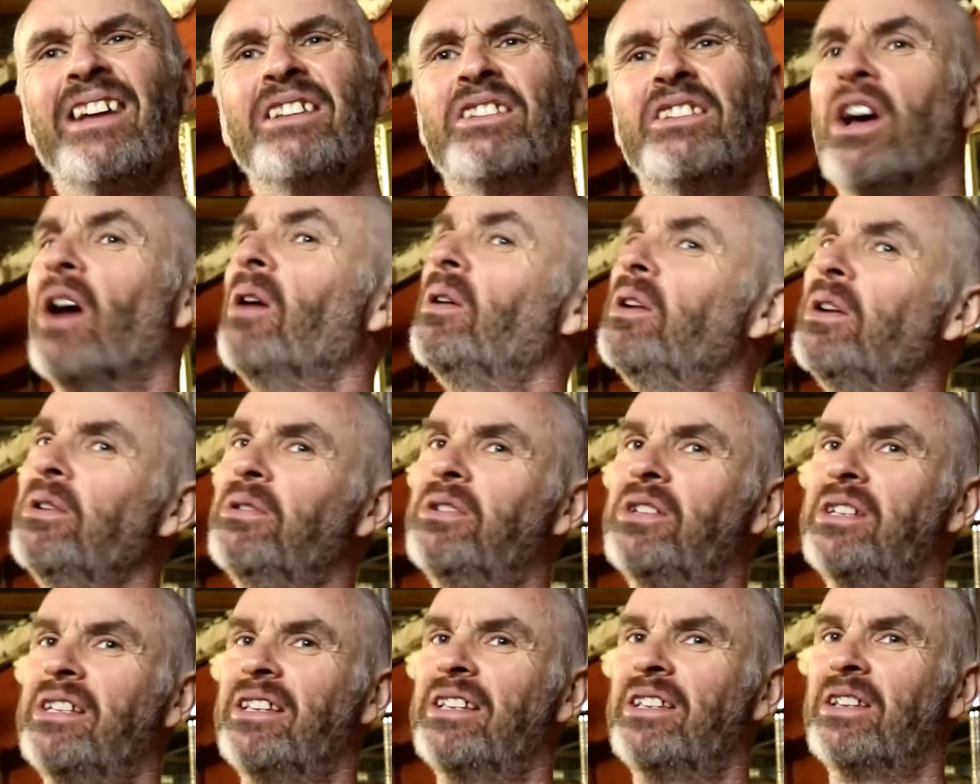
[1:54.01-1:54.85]
Don't
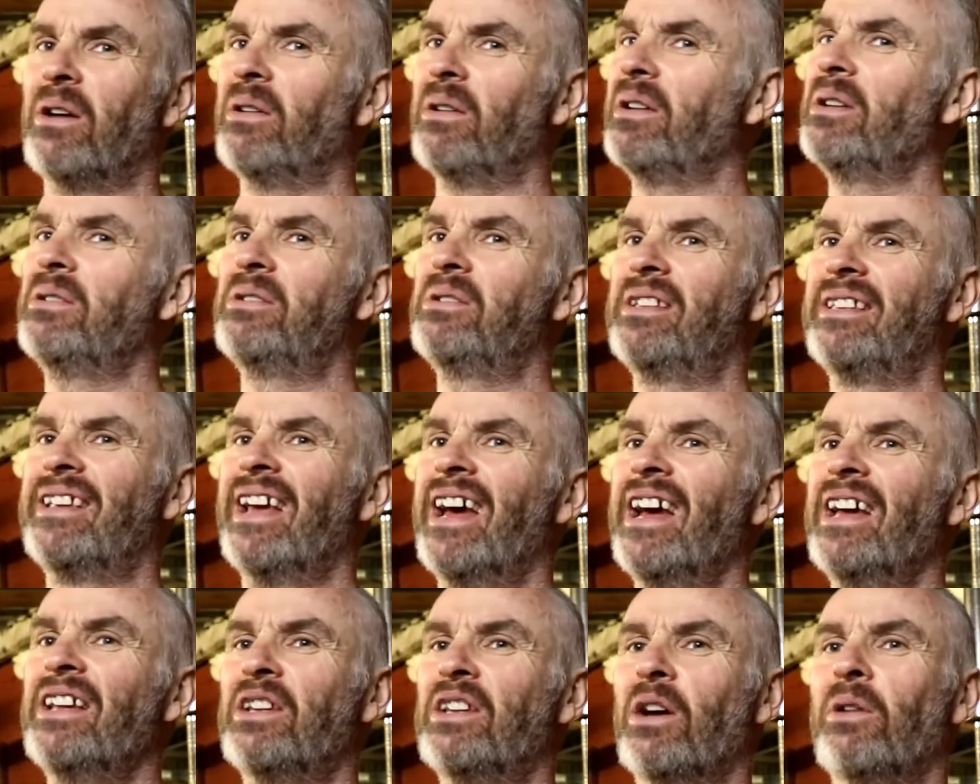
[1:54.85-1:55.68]

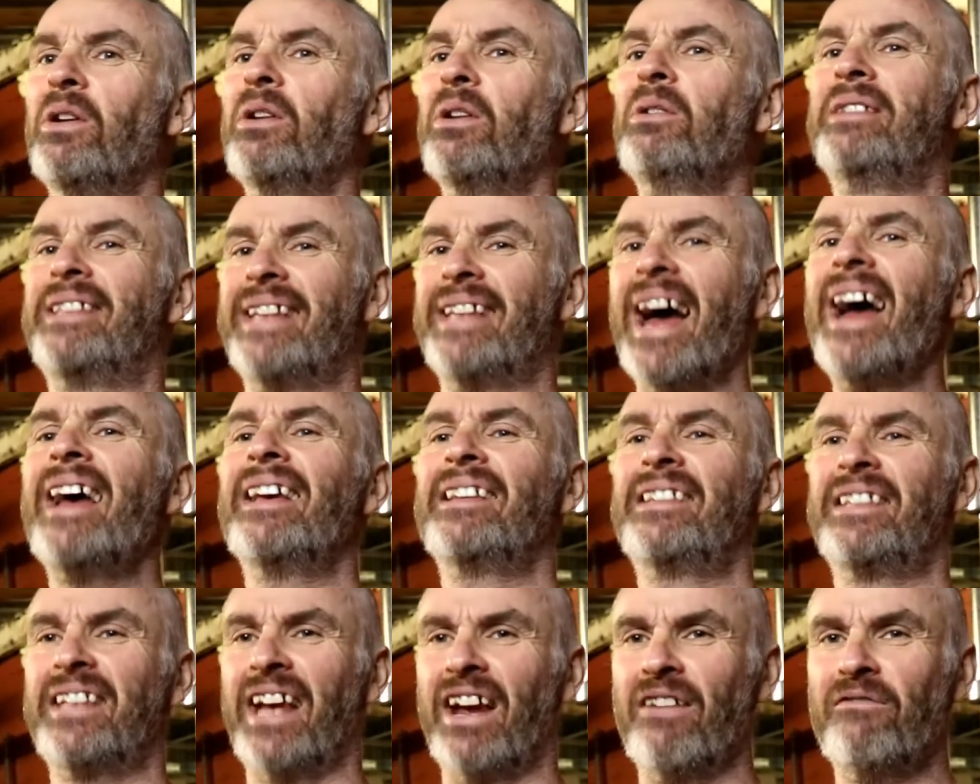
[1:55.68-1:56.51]
you dare
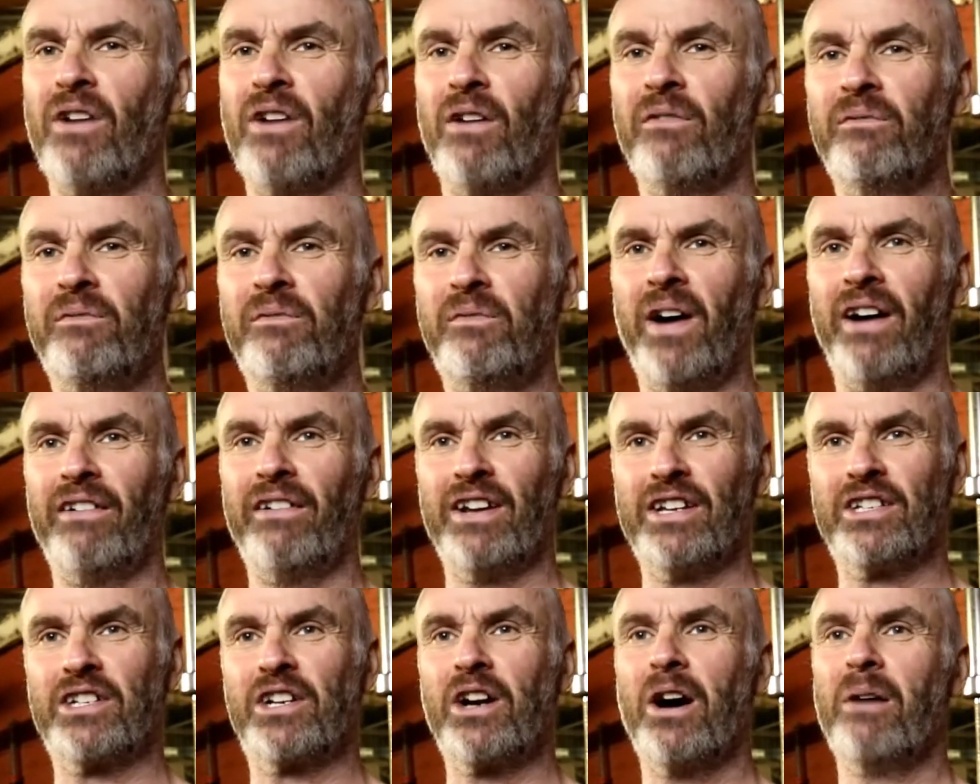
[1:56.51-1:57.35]
say run,
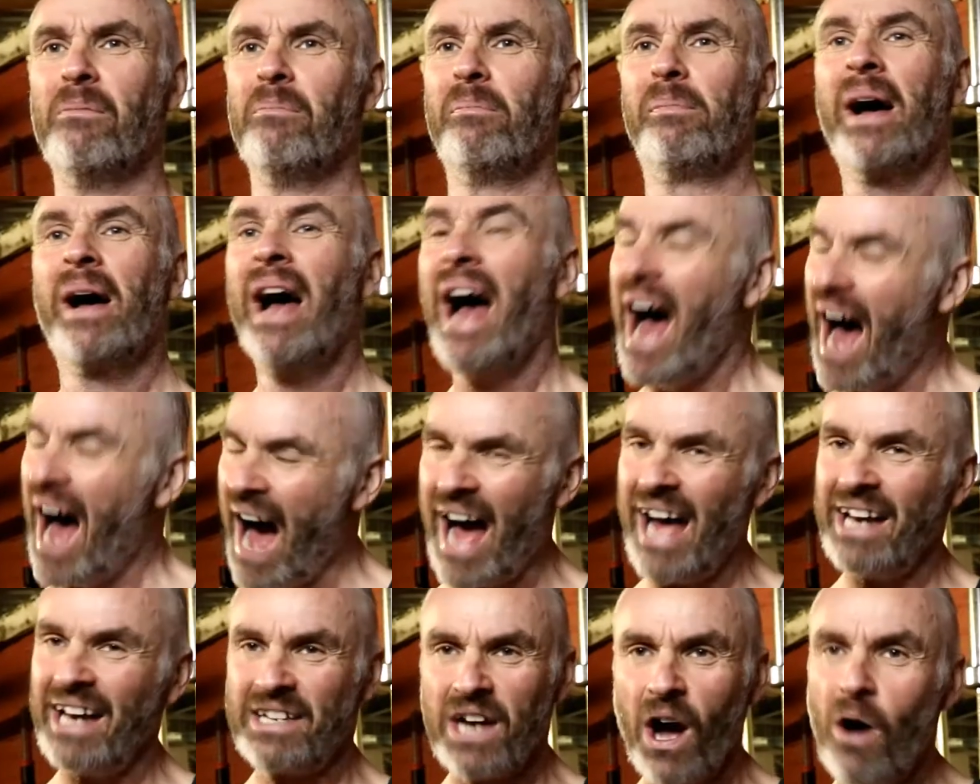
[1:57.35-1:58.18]
Forrest, come.
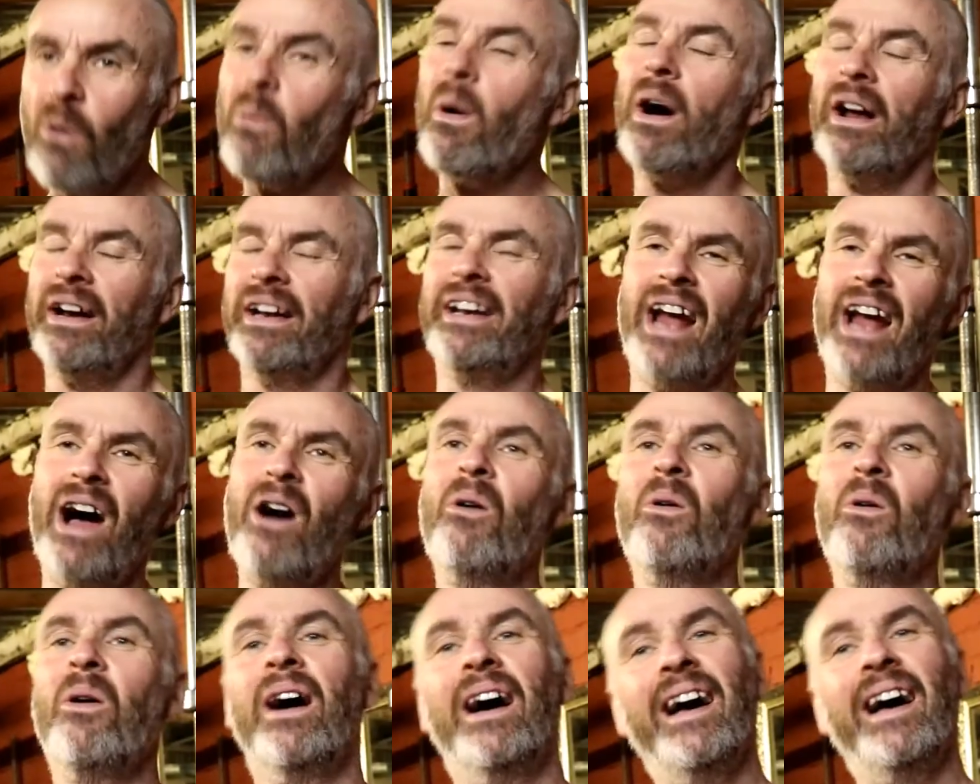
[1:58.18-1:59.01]
I don't want.
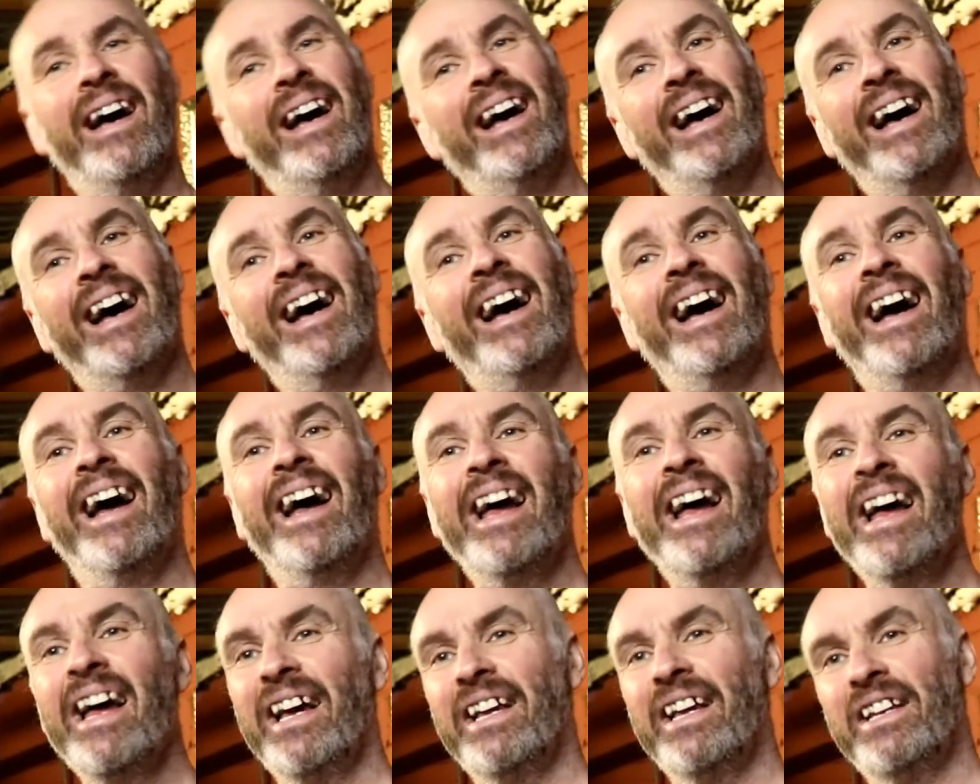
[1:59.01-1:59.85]
No!
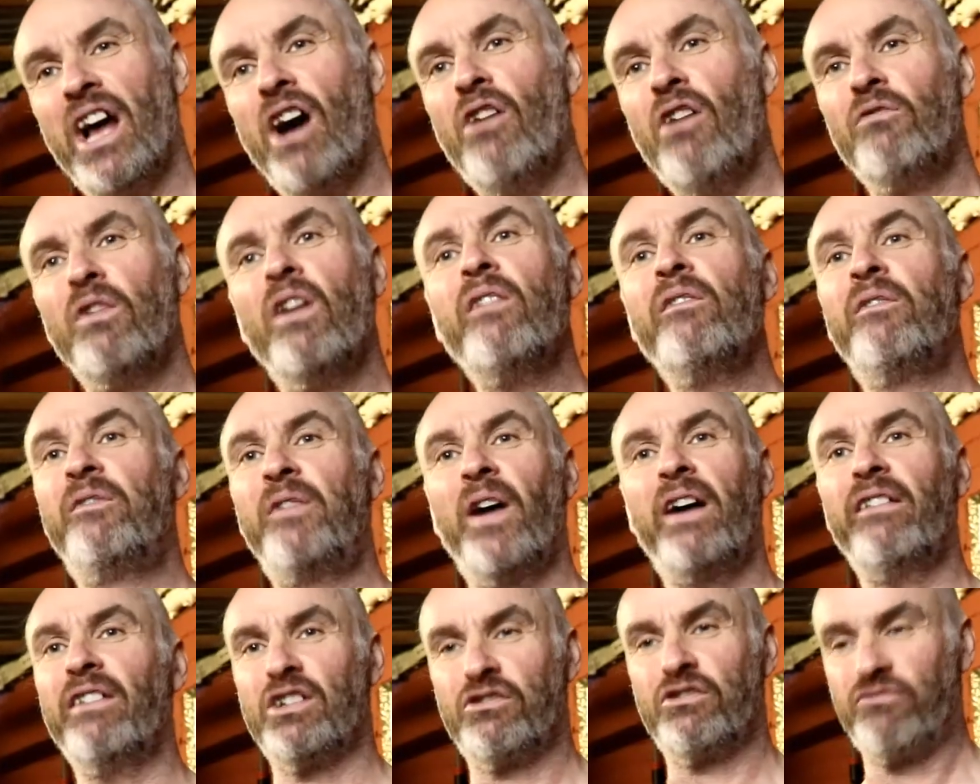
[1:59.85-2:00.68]
No, run,
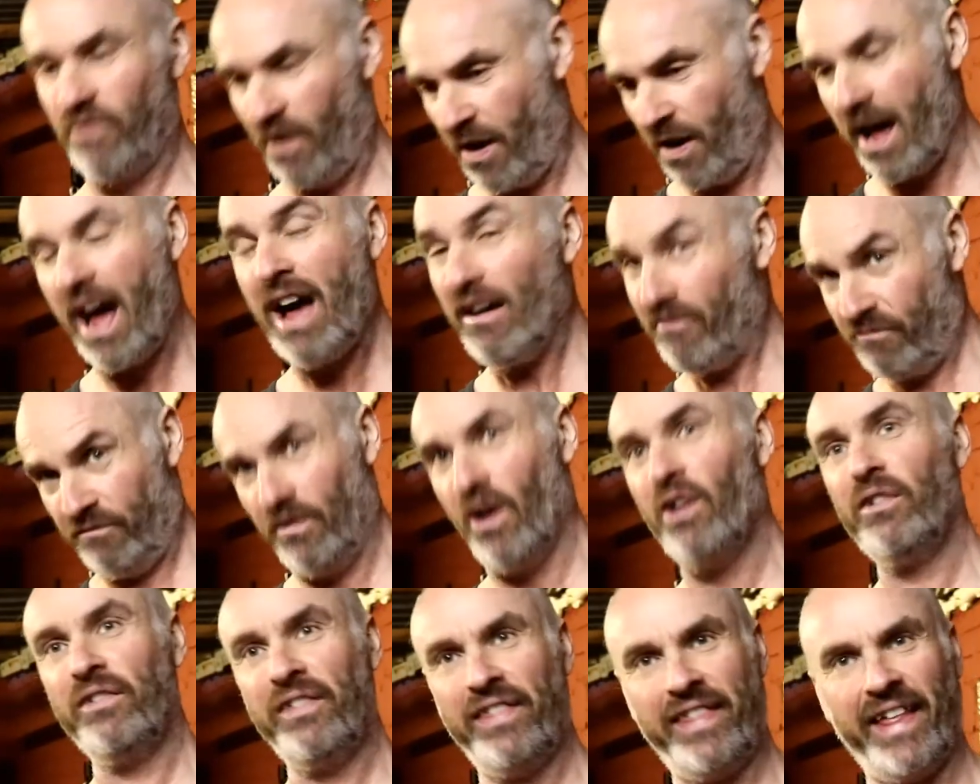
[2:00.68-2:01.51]
Forrest,
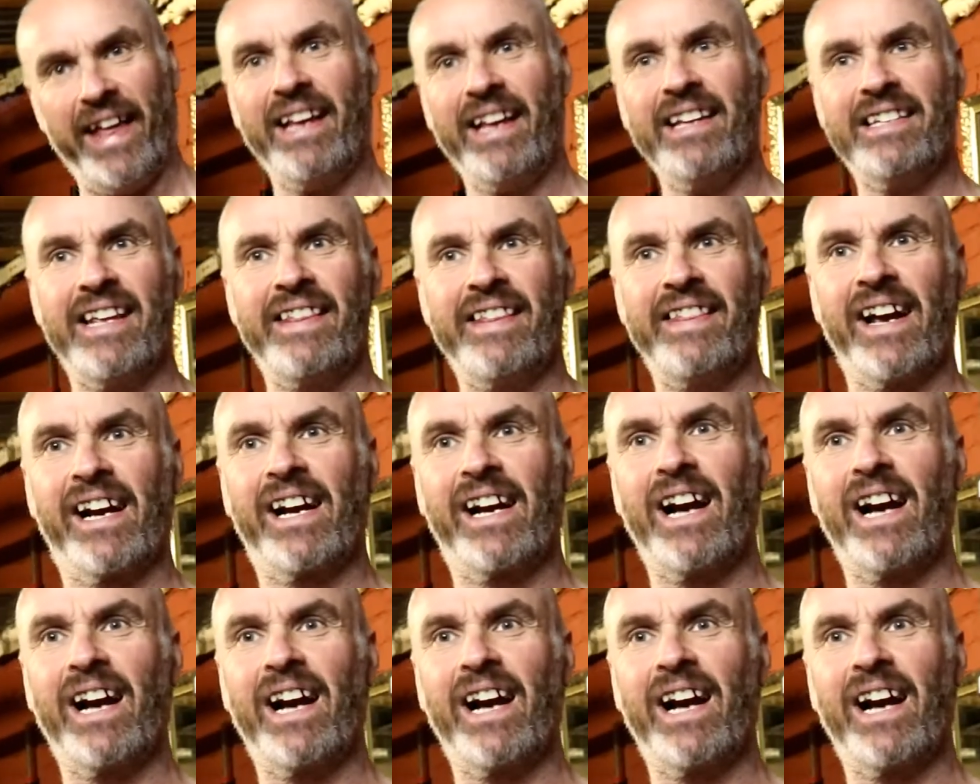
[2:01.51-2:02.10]
run things in the